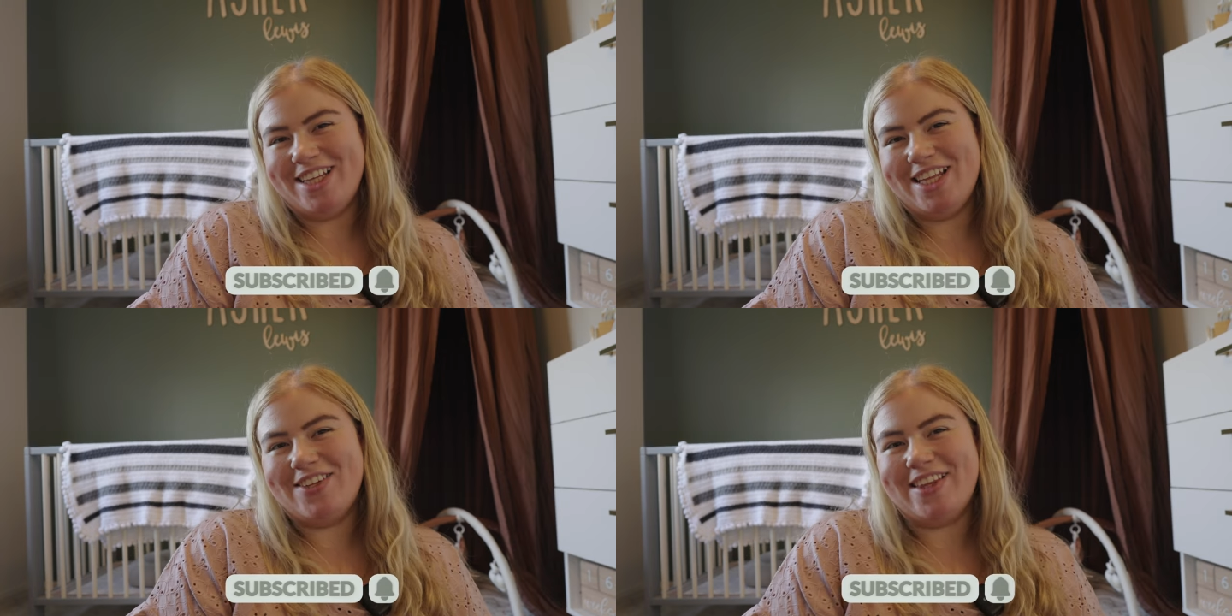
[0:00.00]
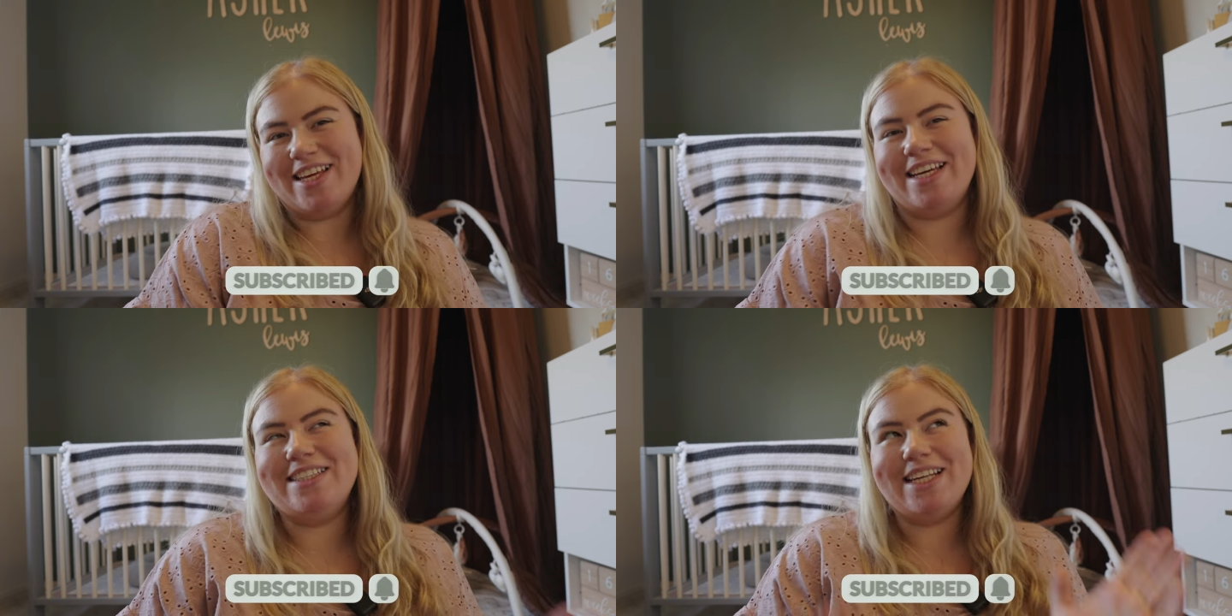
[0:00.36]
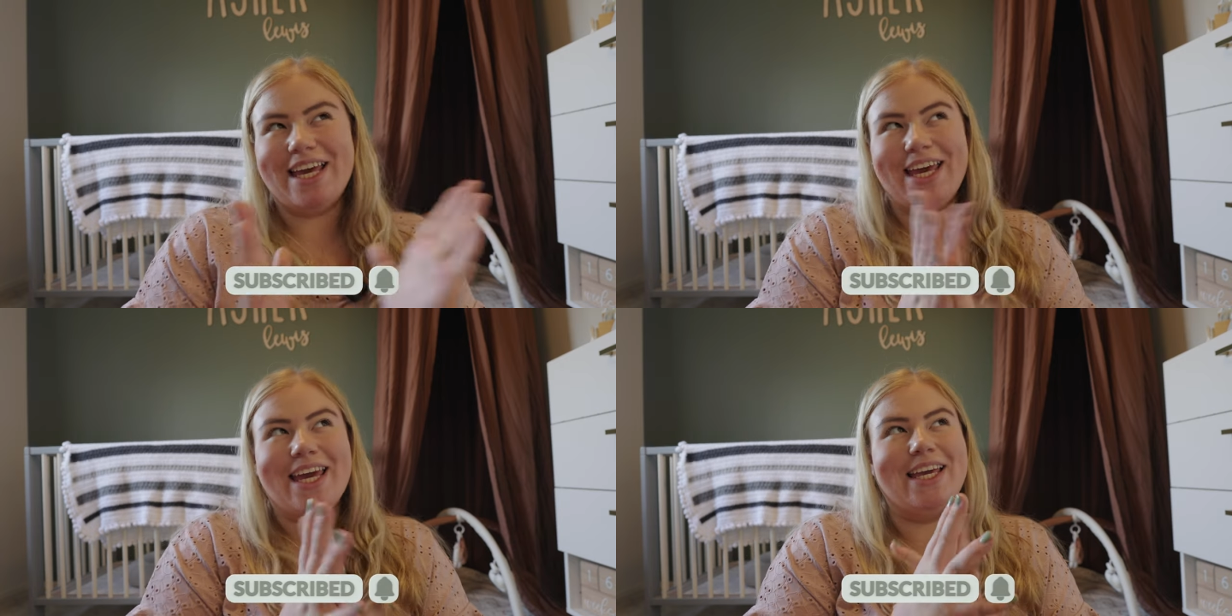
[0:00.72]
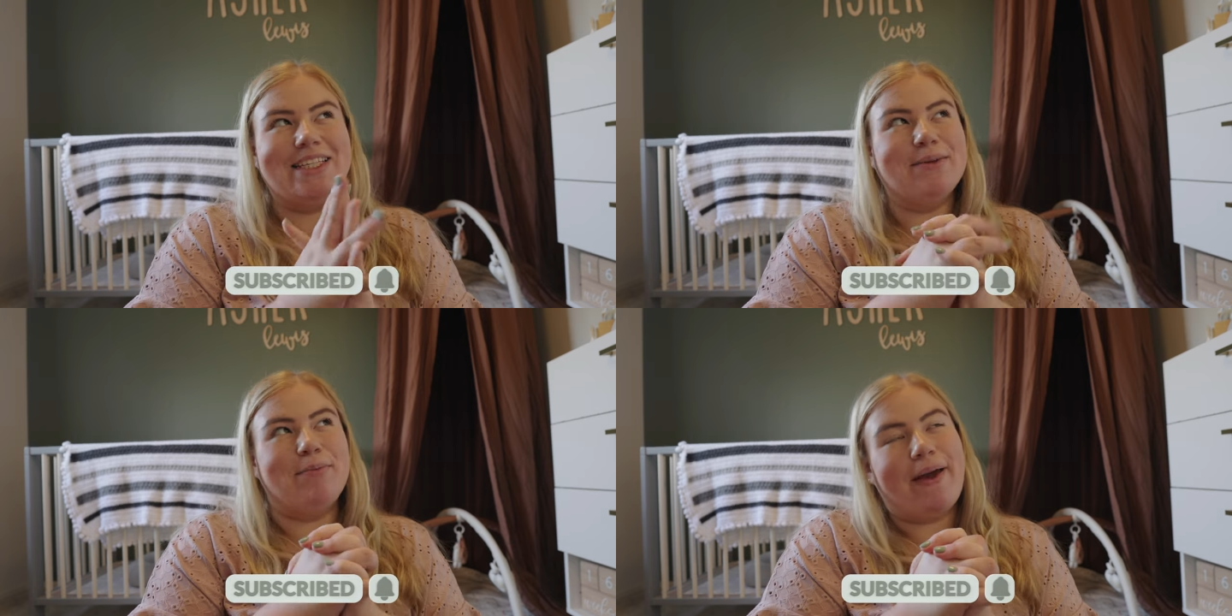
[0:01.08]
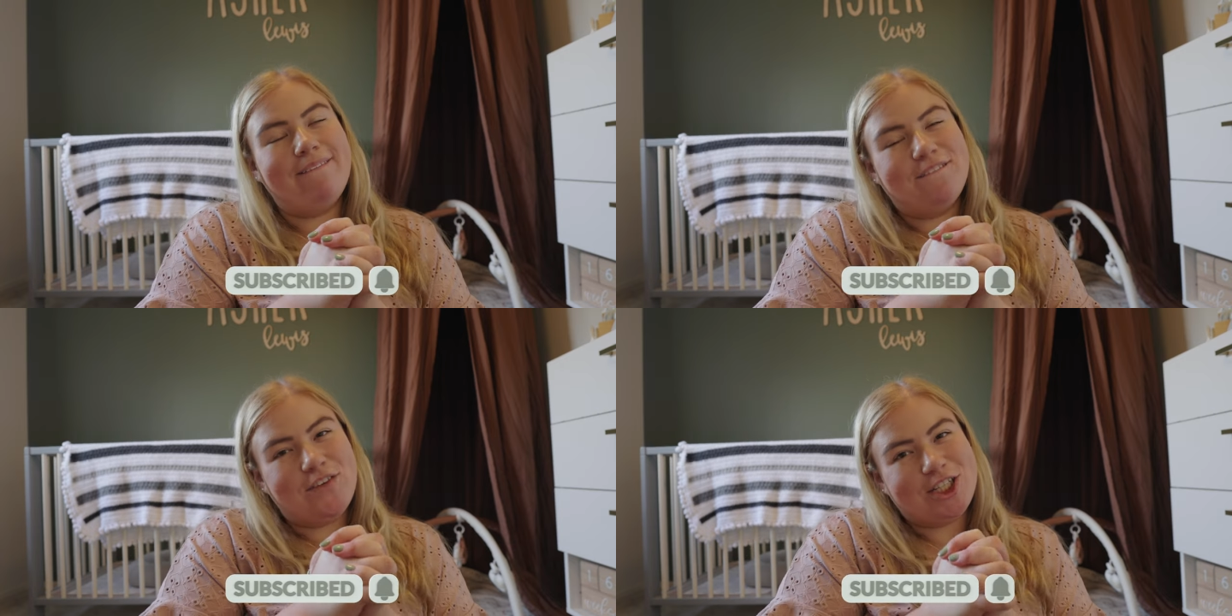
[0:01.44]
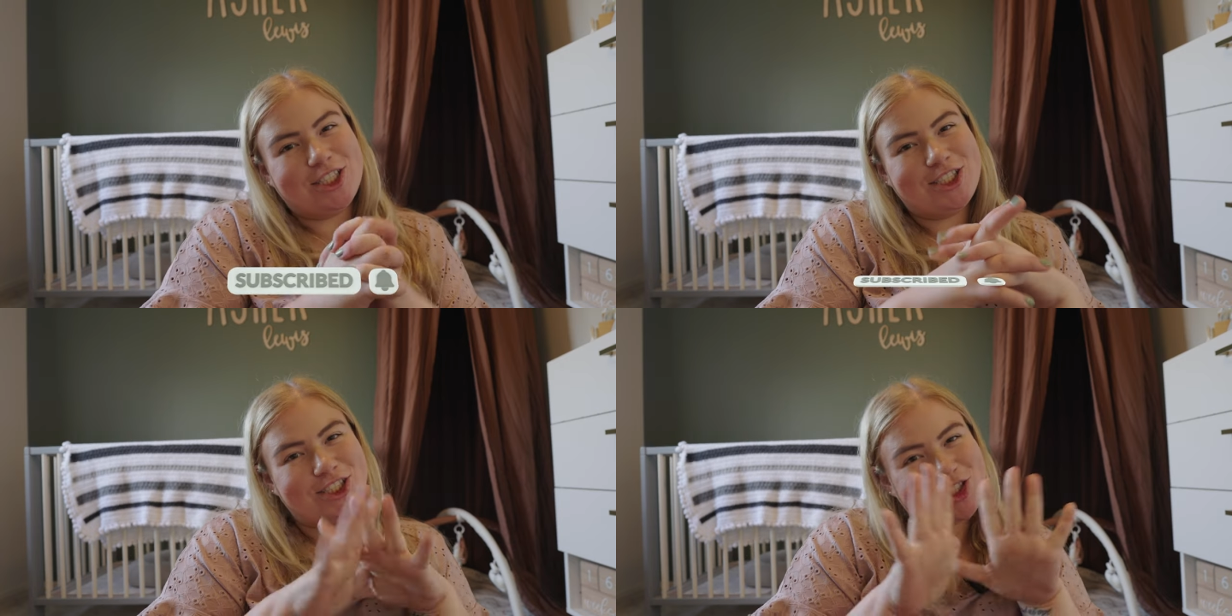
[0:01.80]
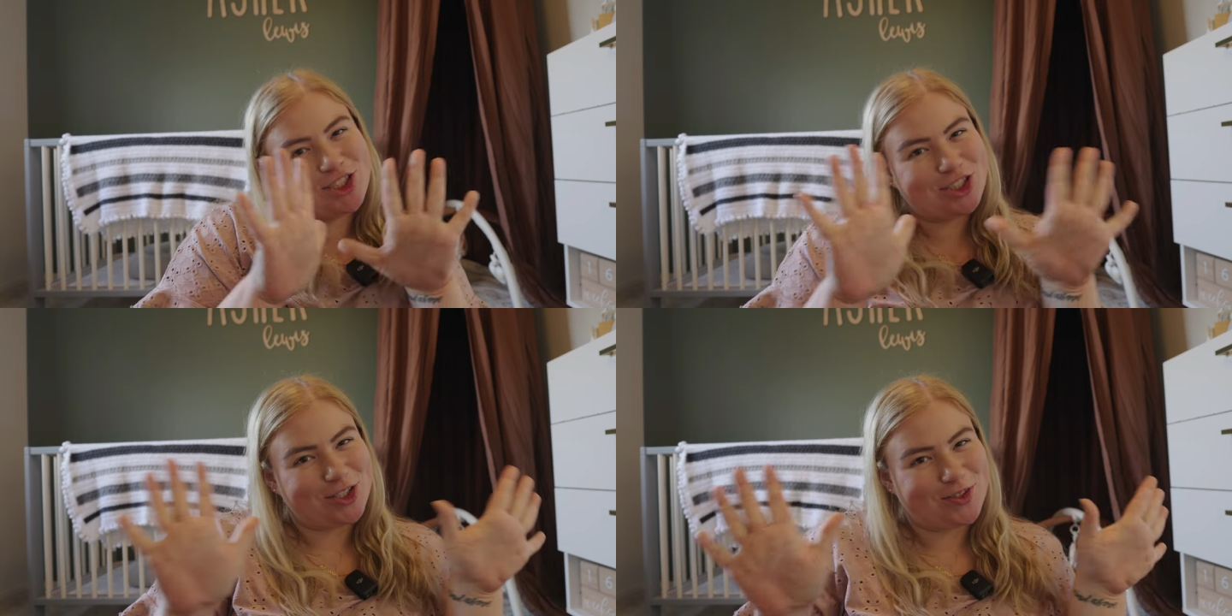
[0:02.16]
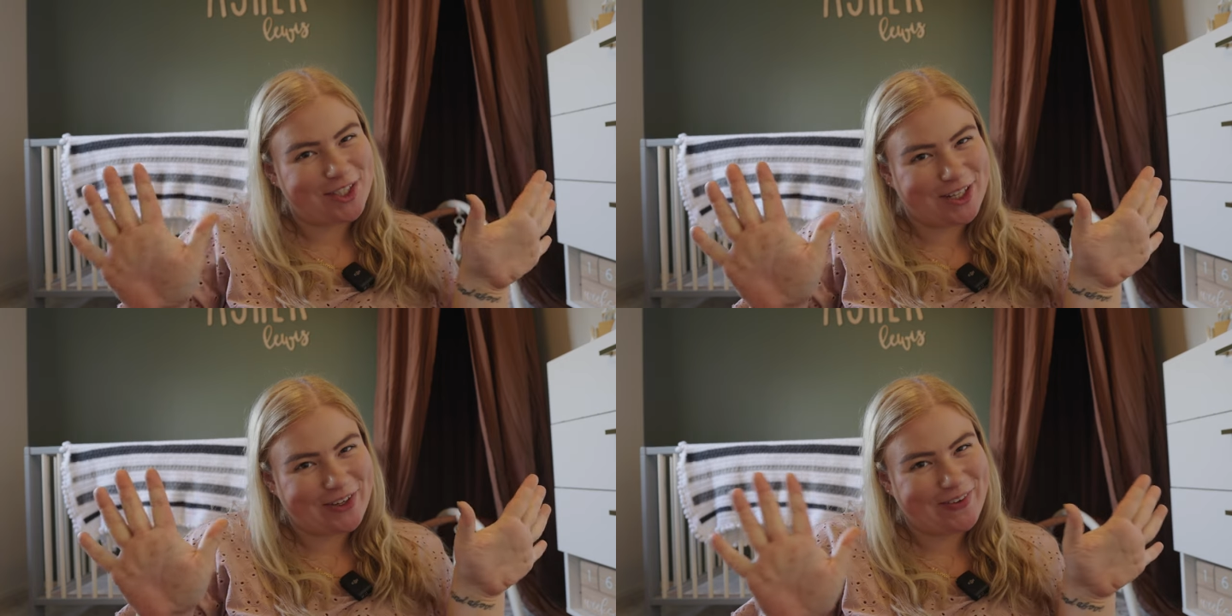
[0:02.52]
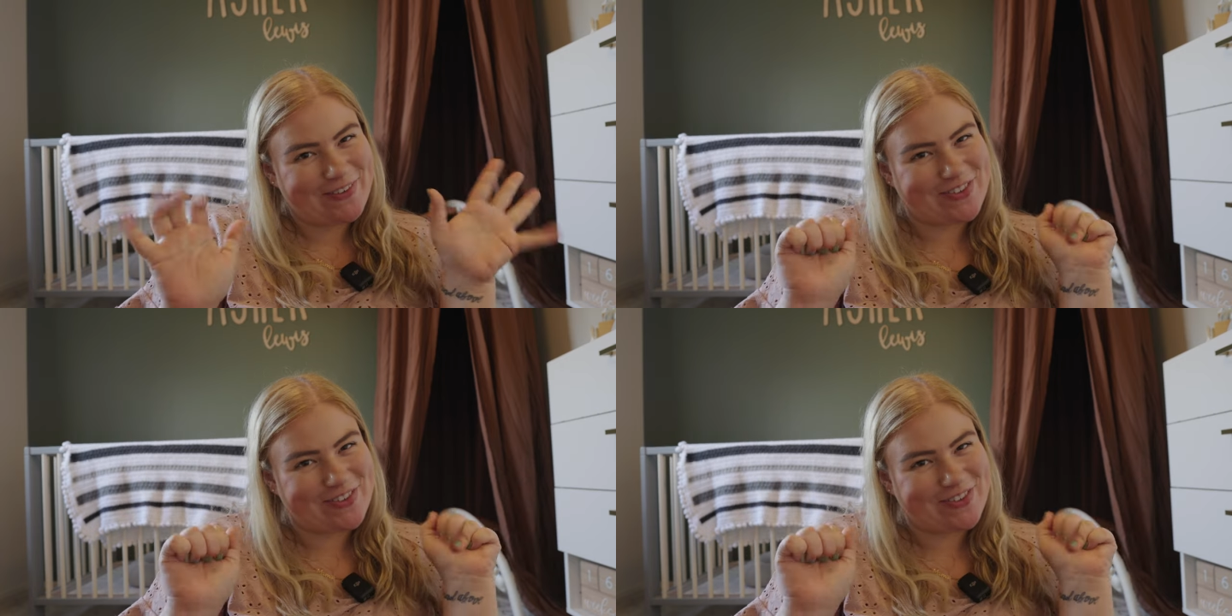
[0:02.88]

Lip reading: So this is my first solo